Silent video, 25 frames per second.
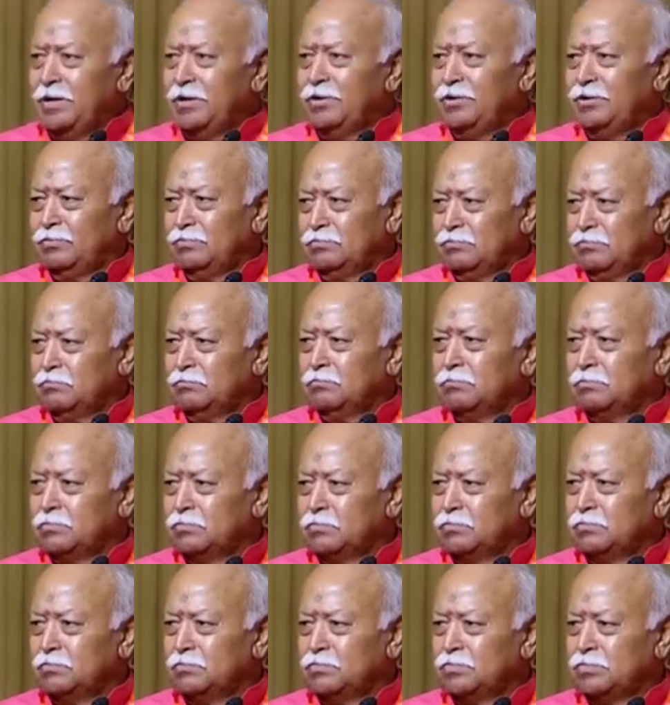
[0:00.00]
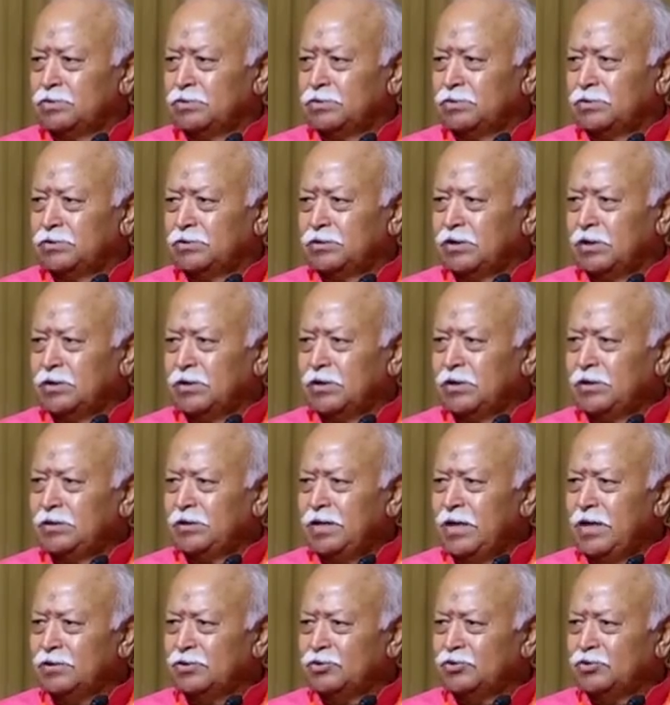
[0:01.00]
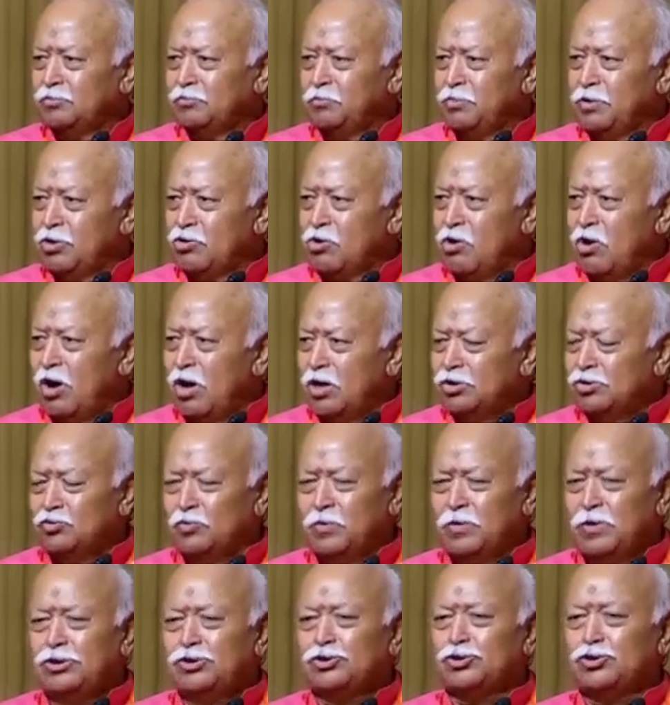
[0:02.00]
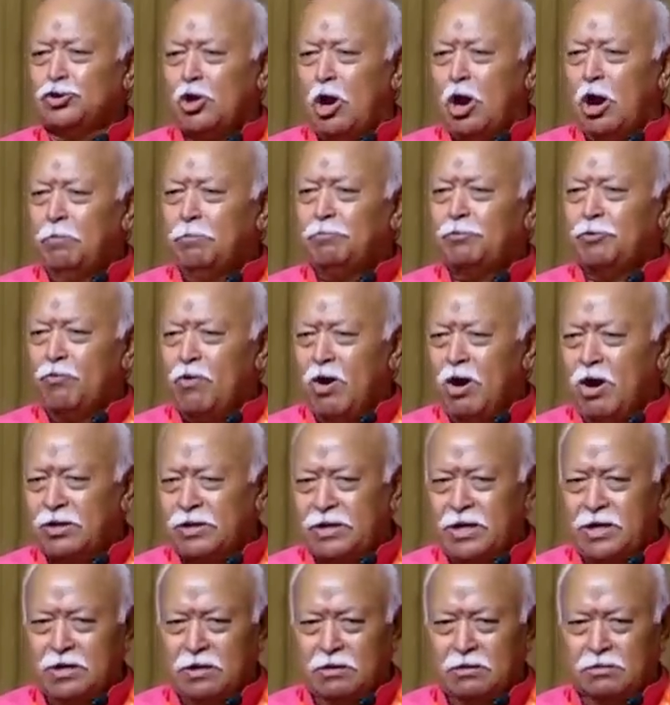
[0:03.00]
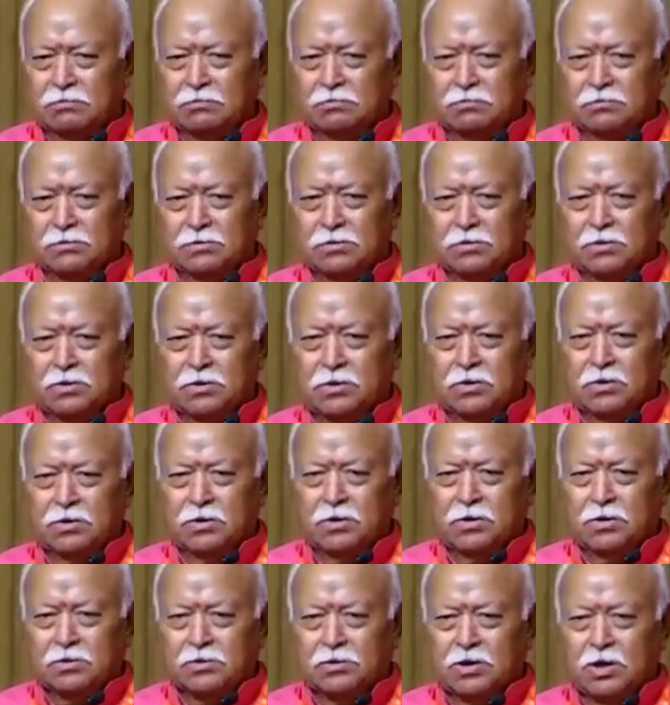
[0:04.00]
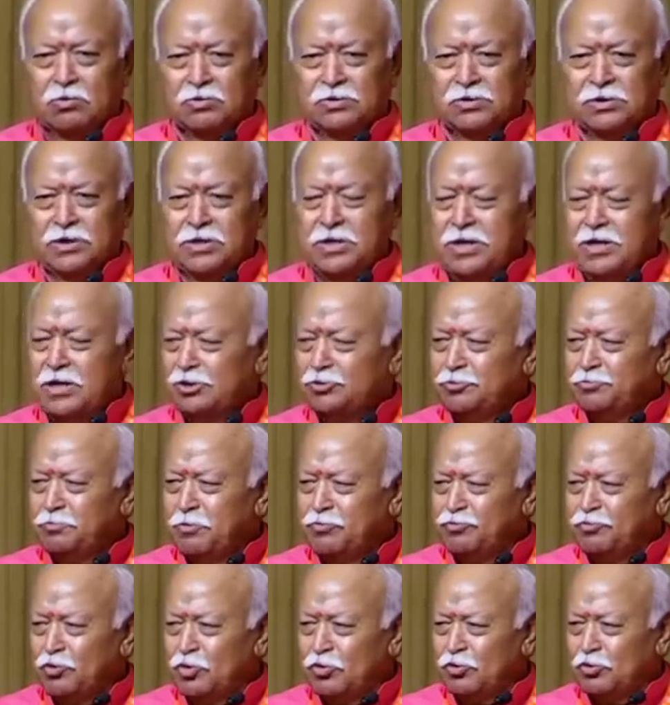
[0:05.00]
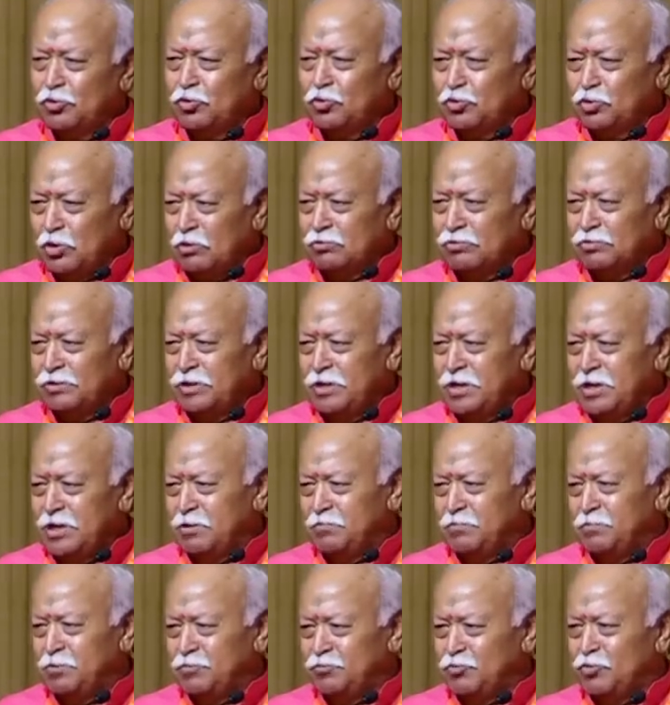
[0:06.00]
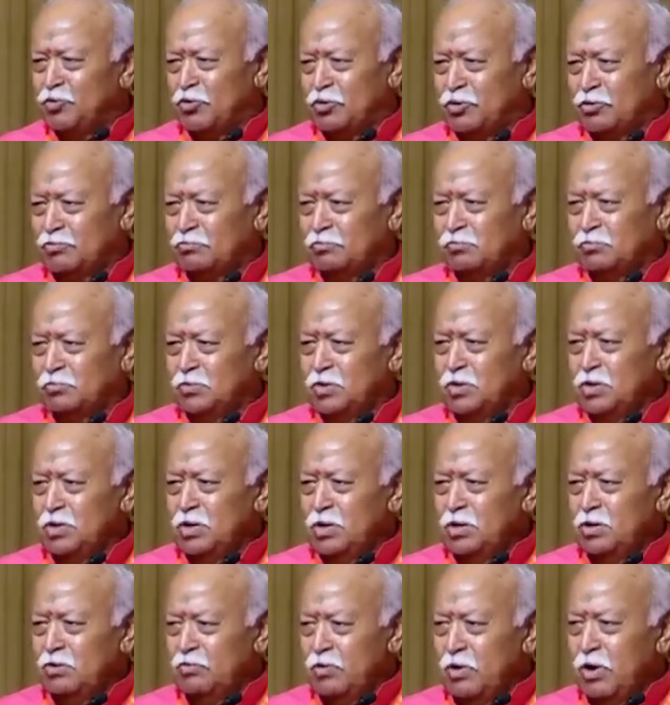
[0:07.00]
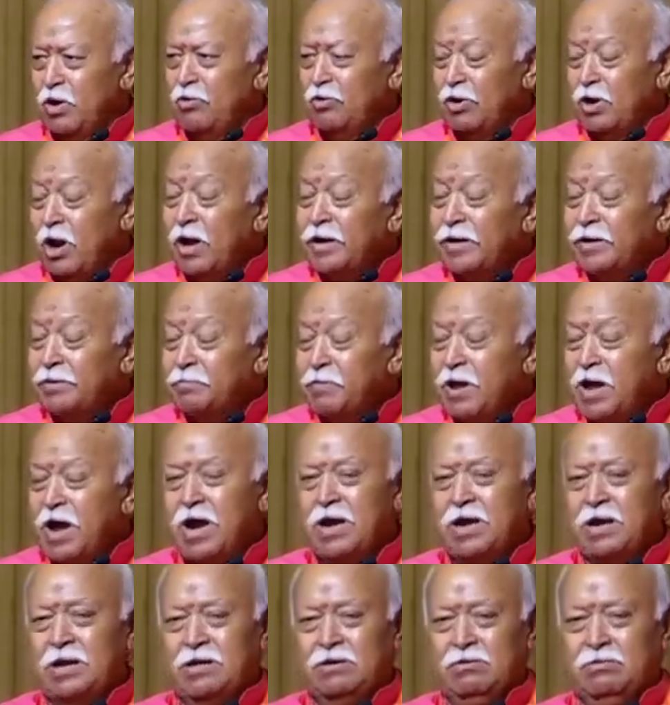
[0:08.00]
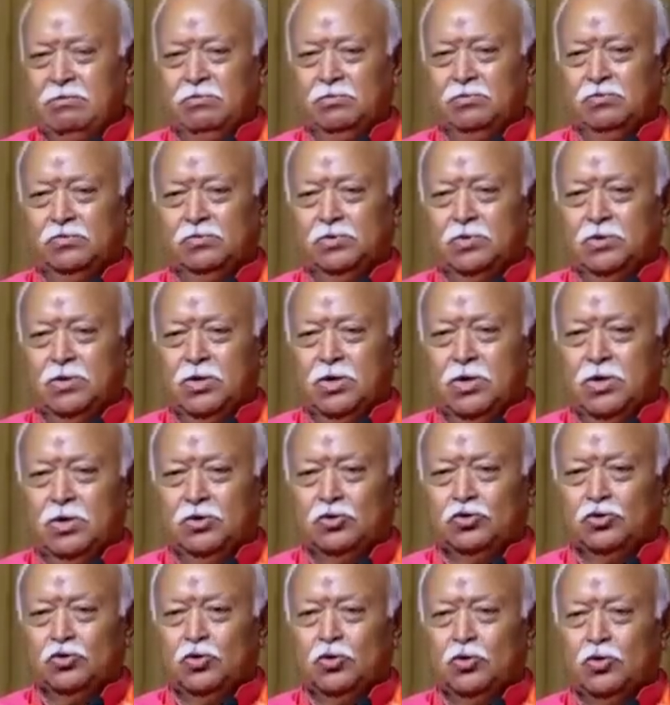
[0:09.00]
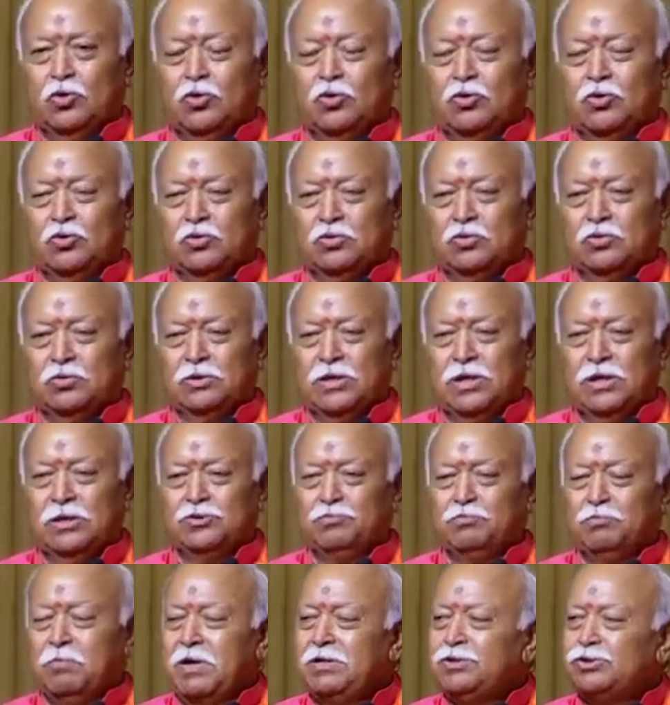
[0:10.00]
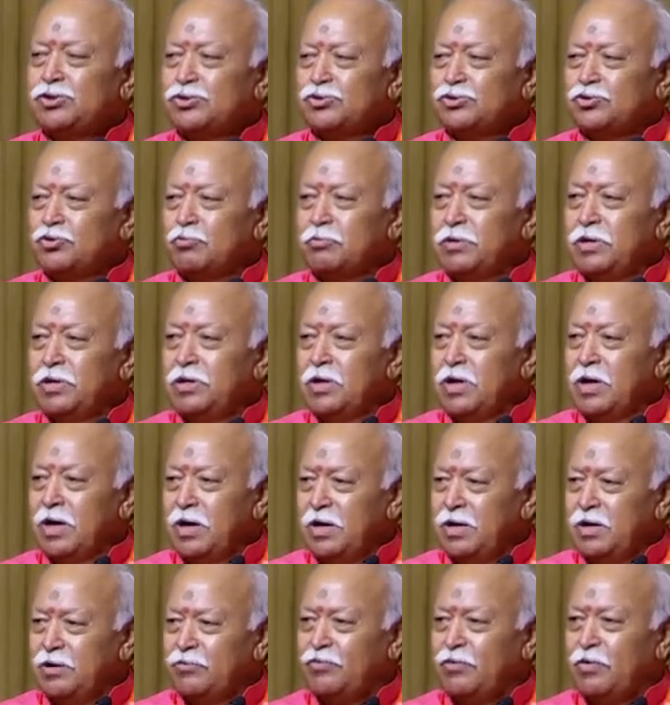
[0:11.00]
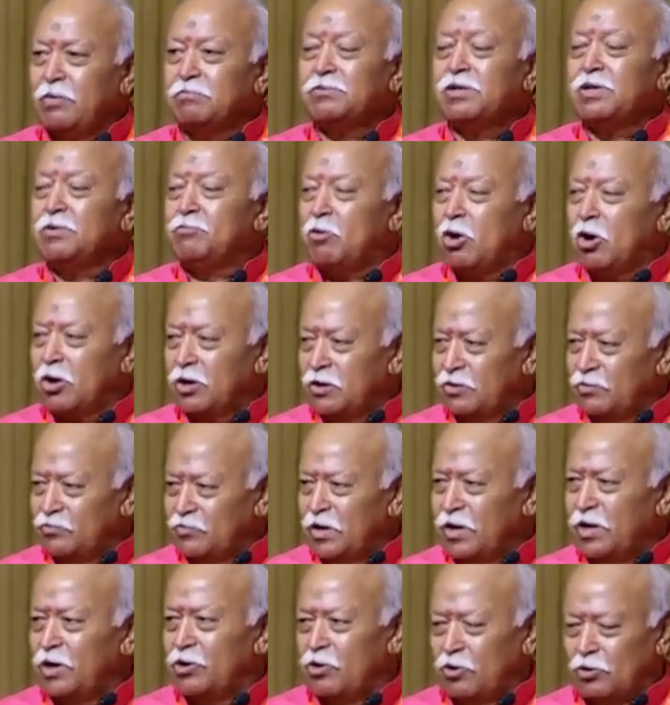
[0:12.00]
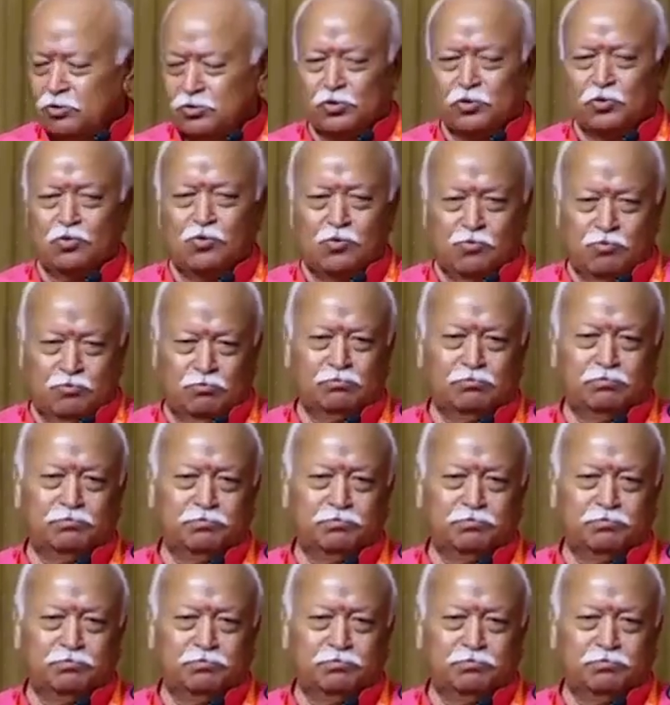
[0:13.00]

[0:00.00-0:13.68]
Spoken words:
And certain things, because we stopped walking 1,000 years before, 2,000 years before, we have lagged behind. So there is much to be learned from the modern world also.